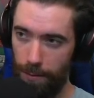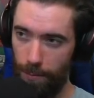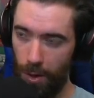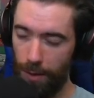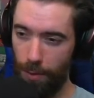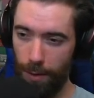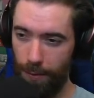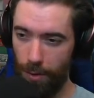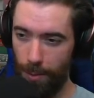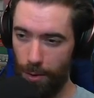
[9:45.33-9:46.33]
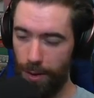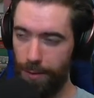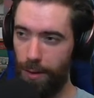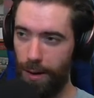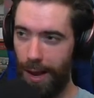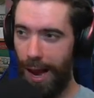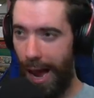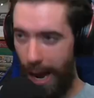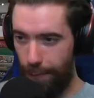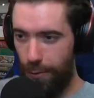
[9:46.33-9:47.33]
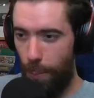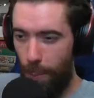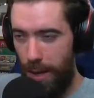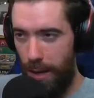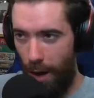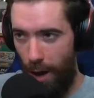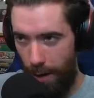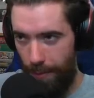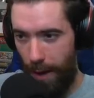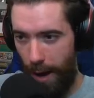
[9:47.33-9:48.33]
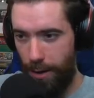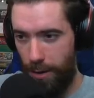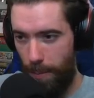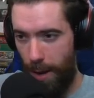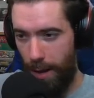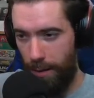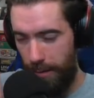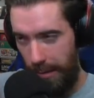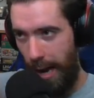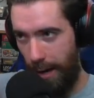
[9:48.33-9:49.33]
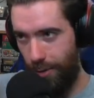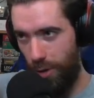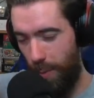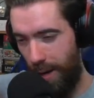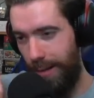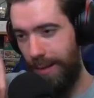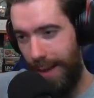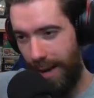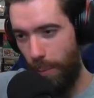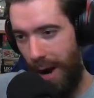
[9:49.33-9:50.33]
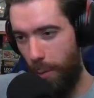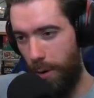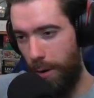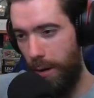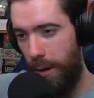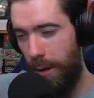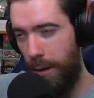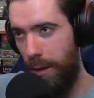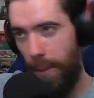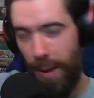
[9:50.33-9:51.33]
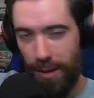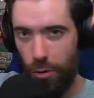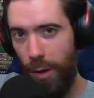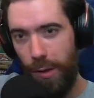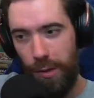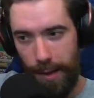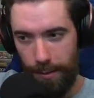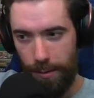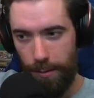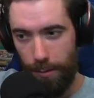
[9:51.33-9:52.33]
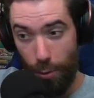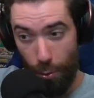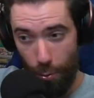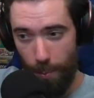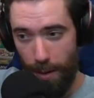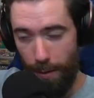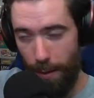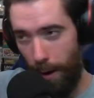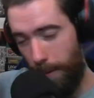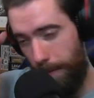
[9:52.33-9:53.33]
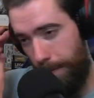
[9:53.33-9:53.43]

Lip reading: Because the Living Tribunal doesn't have to be on the Iron Man stack. It's just because he's 9 power, he makes good sense to be there.